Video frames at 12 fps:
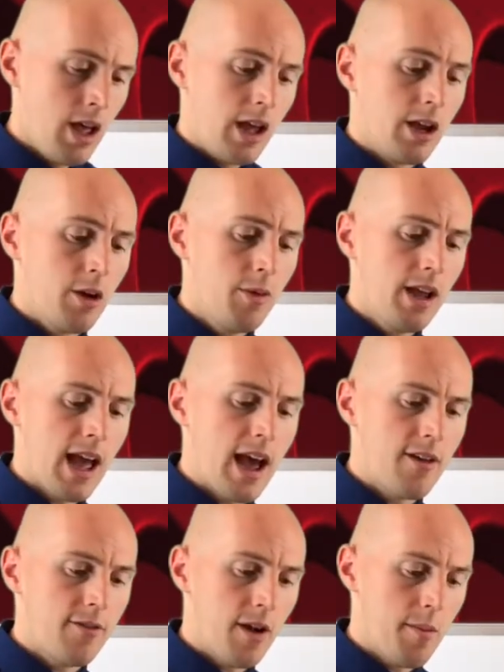Here we
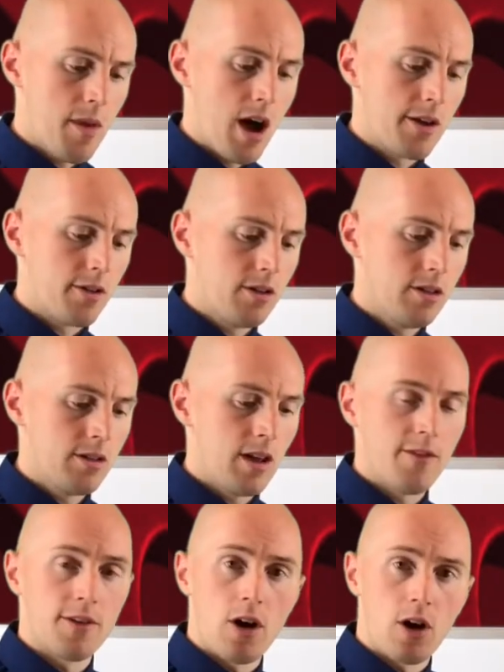have a model
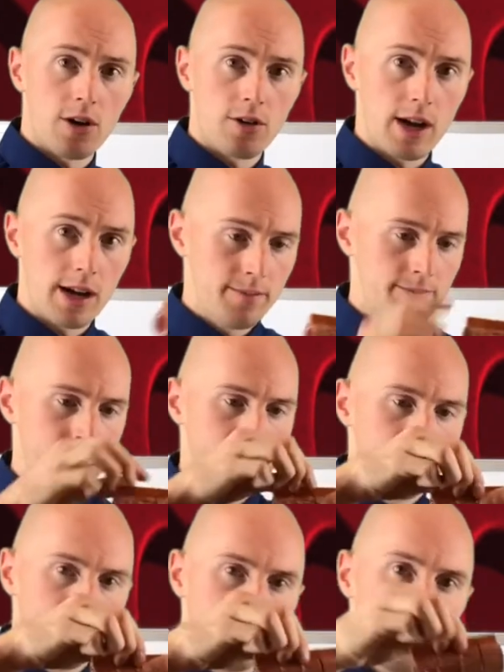of an artery
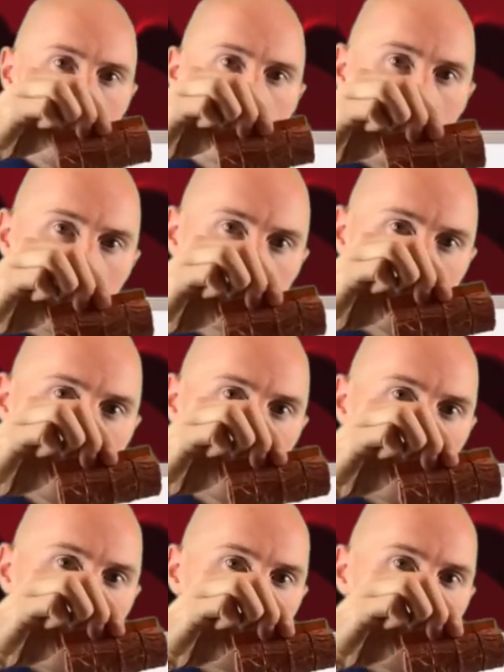that you might see in a
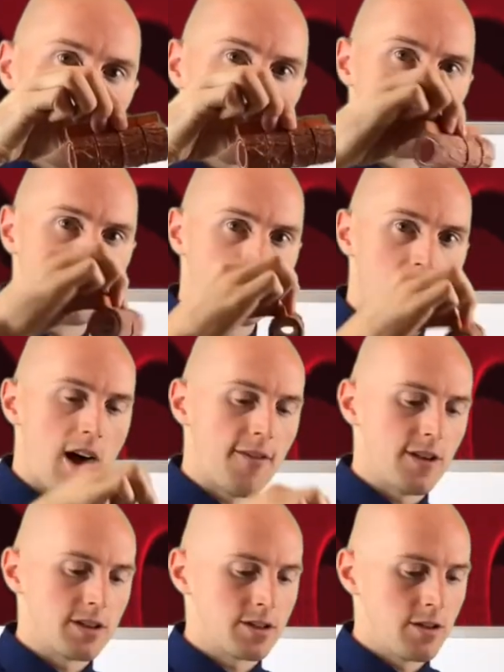cardiologist's
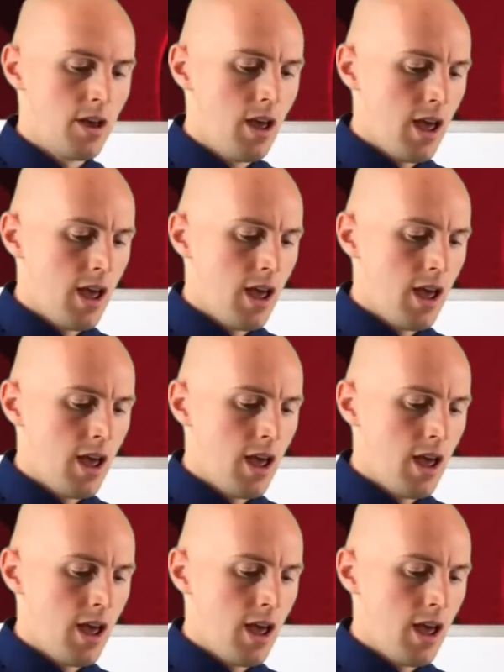office.